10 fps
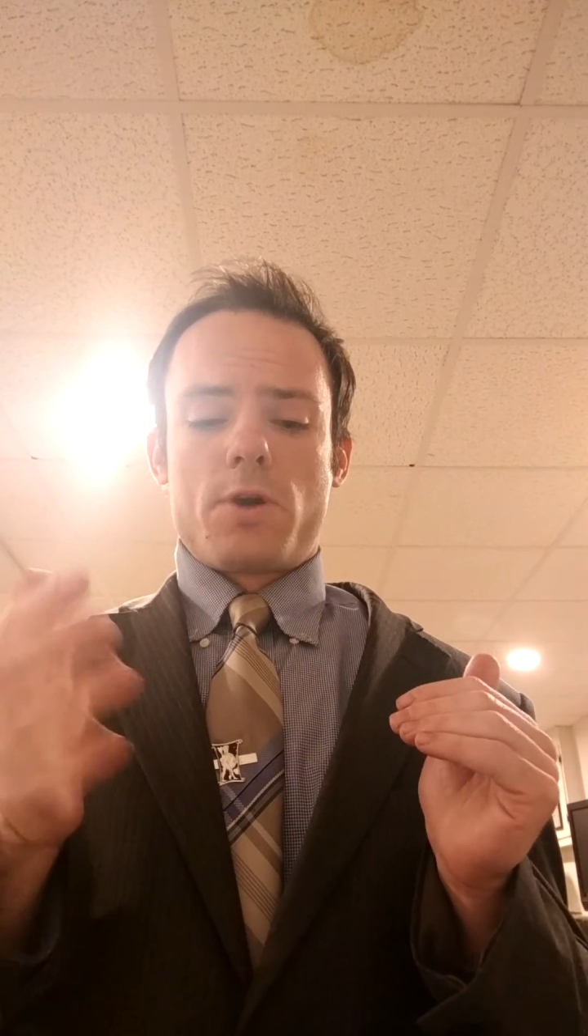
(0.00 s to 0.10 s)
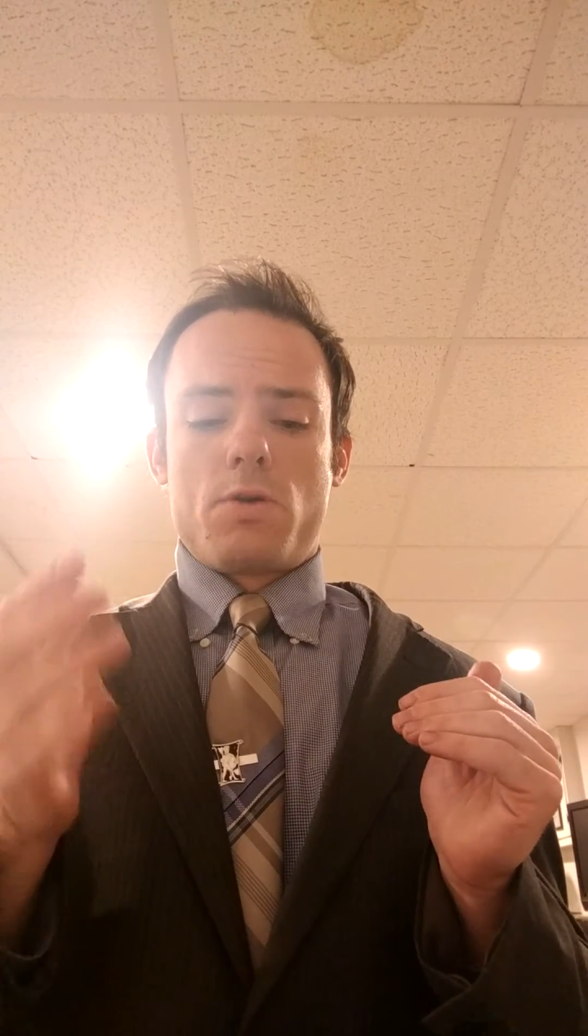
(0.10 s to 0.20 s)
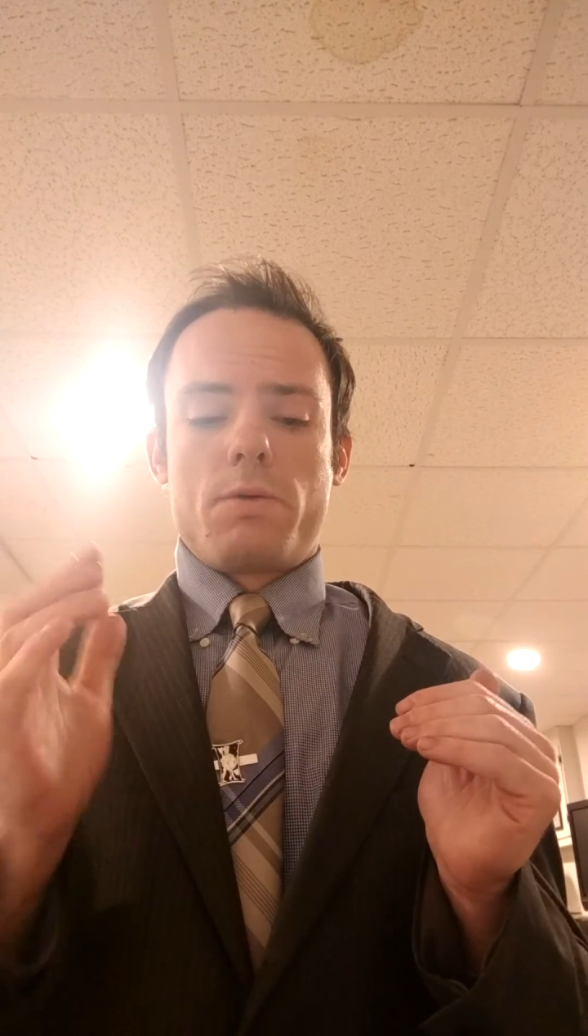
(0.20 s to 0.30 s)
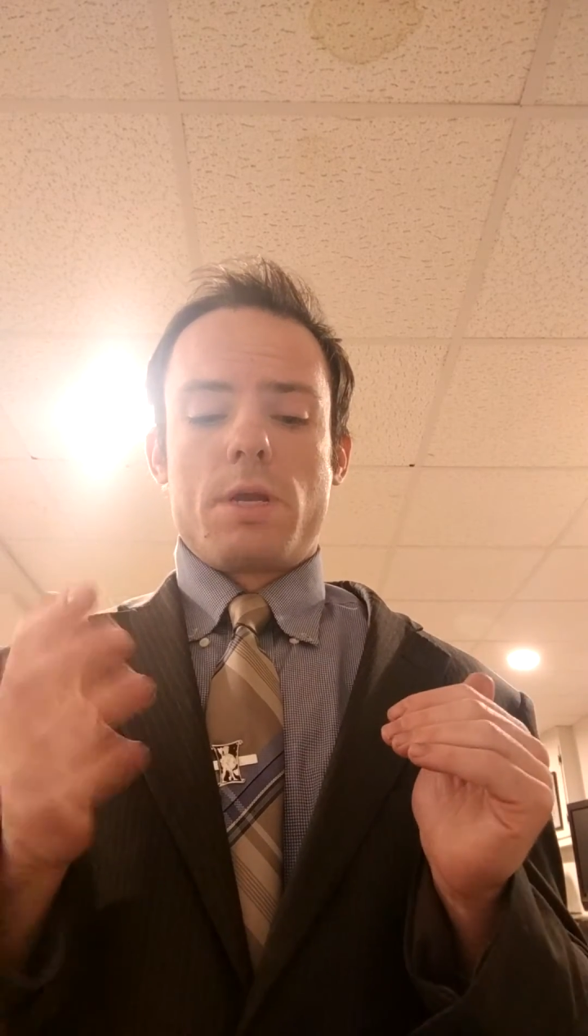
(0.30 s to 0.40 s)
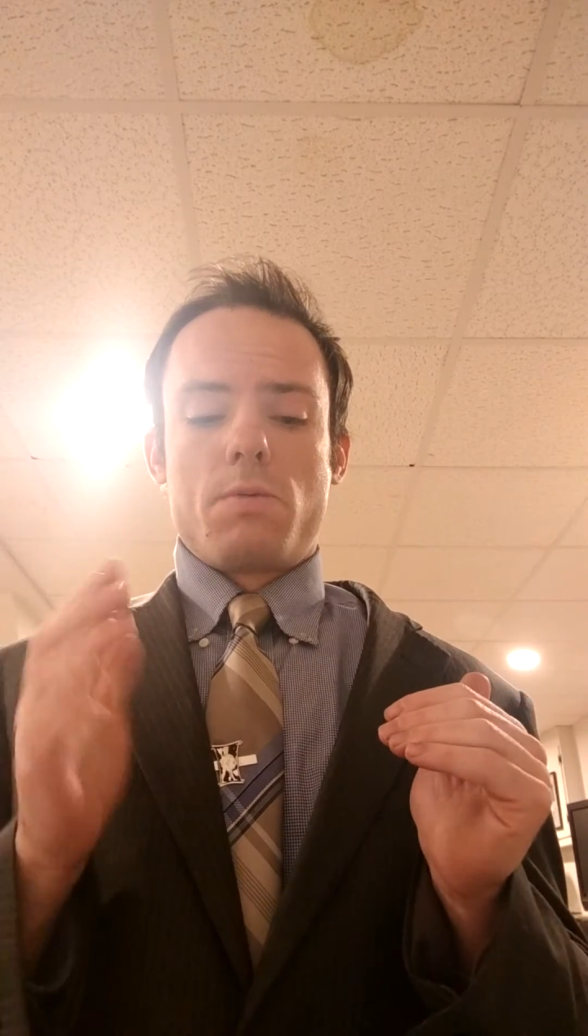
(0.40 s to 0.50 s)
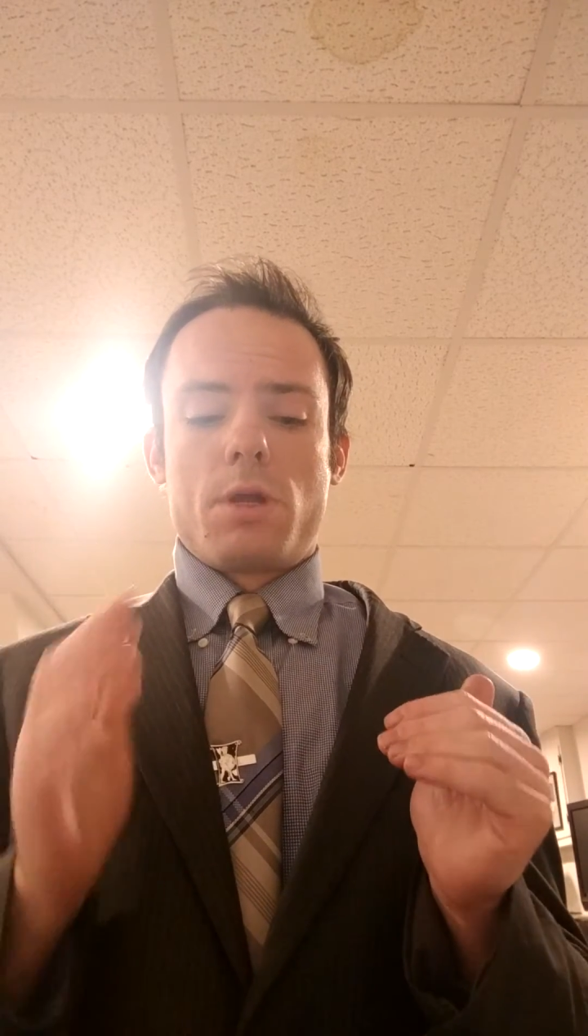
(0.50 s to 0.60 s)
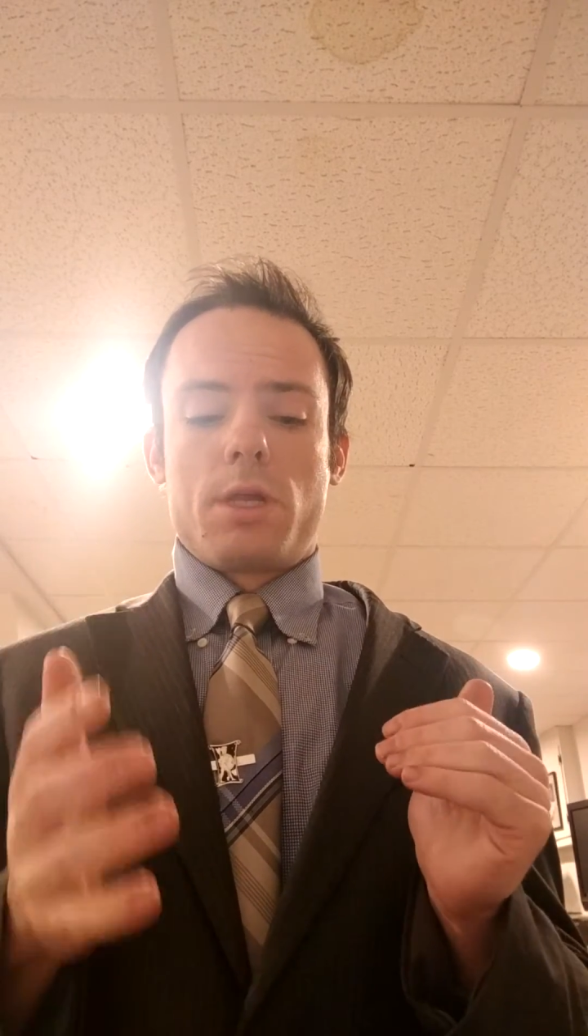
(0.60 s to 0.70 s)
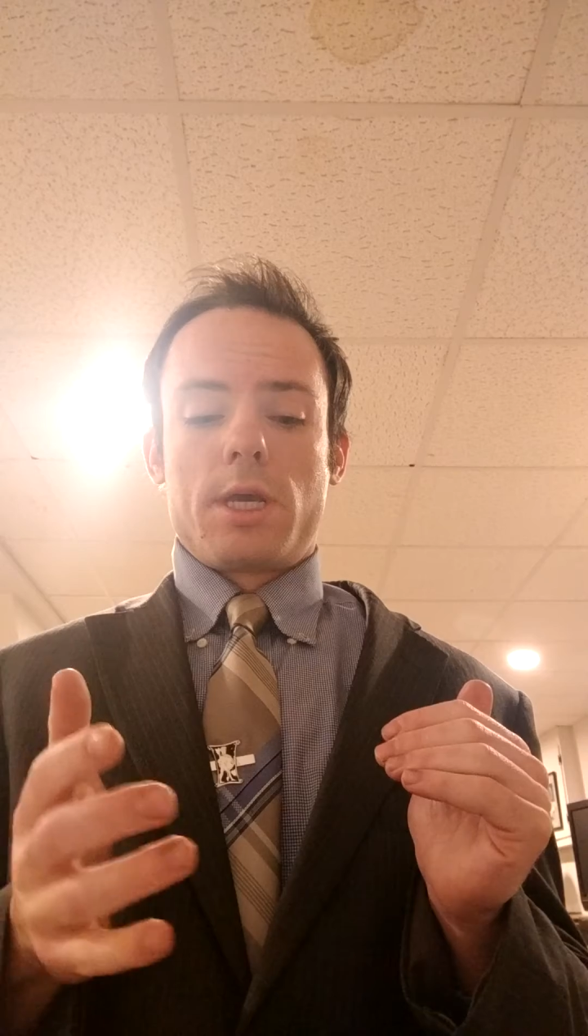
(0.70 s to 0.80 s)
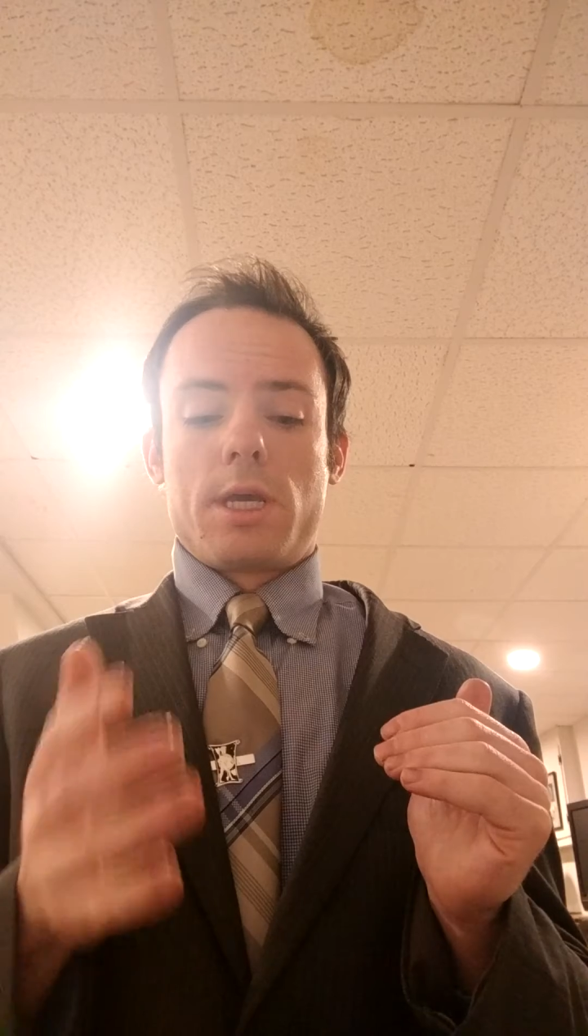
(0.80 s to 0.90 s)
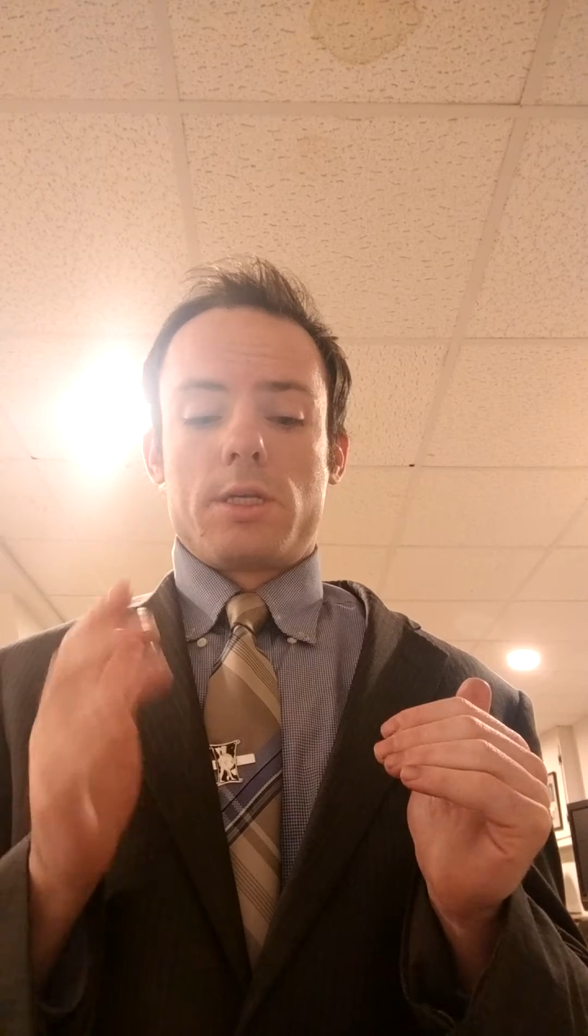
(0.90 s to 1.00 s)
who he
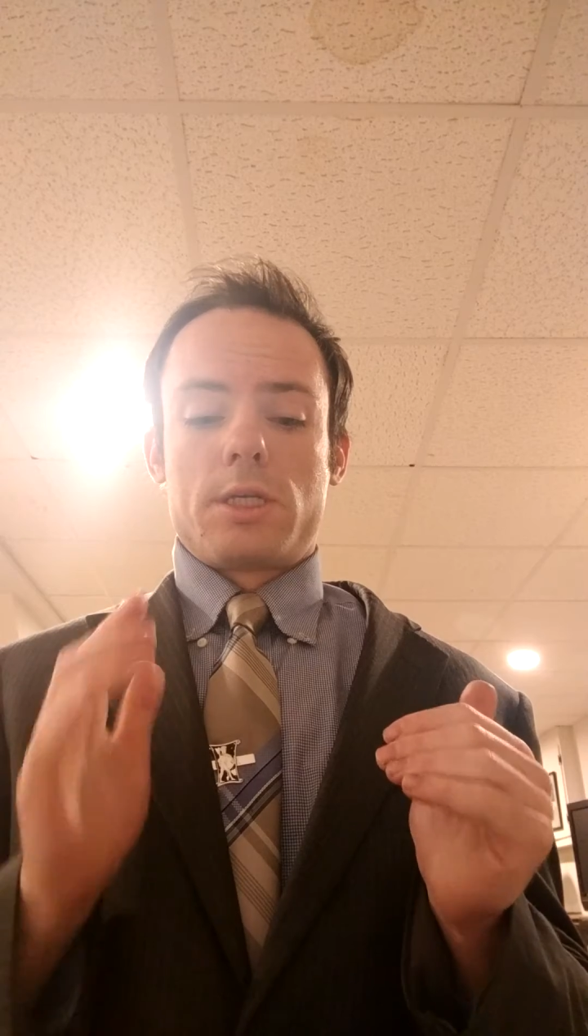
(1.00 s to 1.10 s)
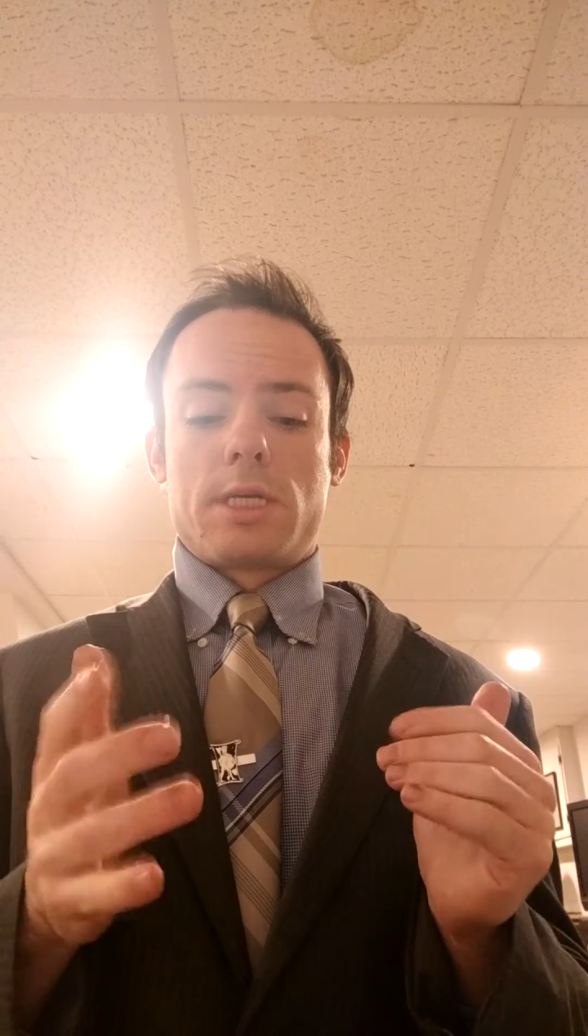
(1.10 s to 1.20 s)
really is,